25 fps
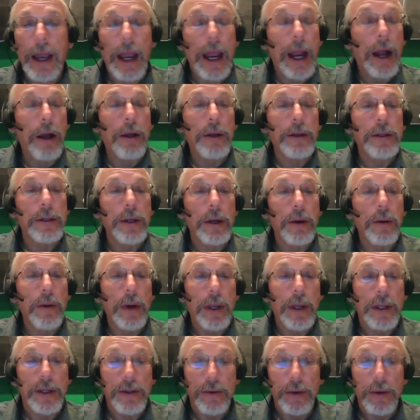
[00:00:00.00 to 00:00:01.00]
Also,
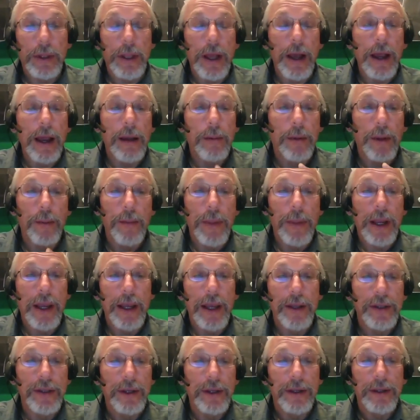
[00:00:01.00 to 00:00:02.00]
it's reliable
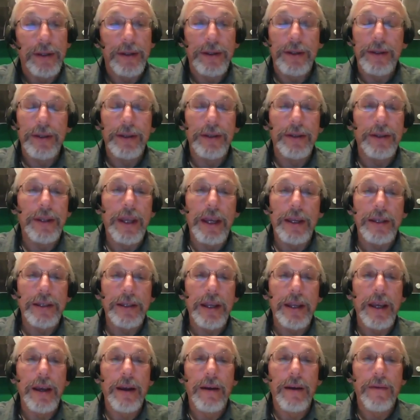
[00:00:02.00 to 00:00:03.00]
because it
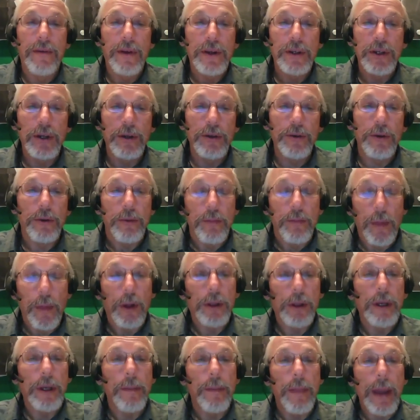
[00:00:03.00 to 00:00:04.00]
takes care of issues with
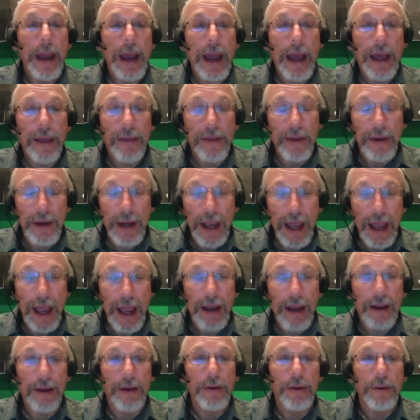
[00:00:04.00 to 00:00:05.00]
multipath and
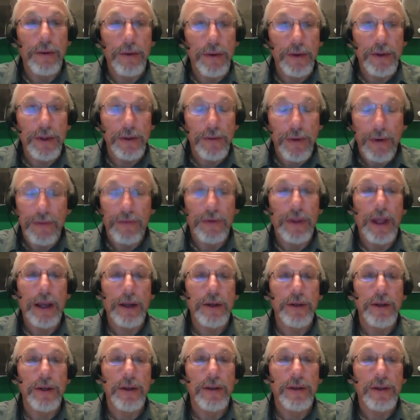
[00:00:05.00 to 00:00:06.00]
echoes and
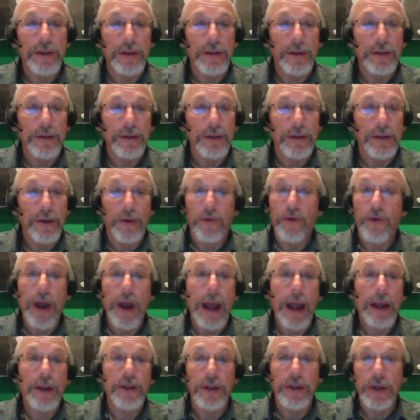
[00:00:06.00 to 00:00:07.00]
reflections and
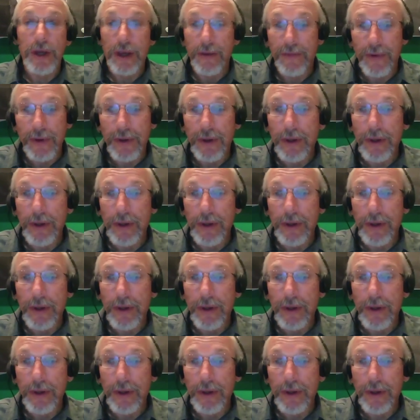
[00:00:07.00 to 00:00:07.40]
diffraction even.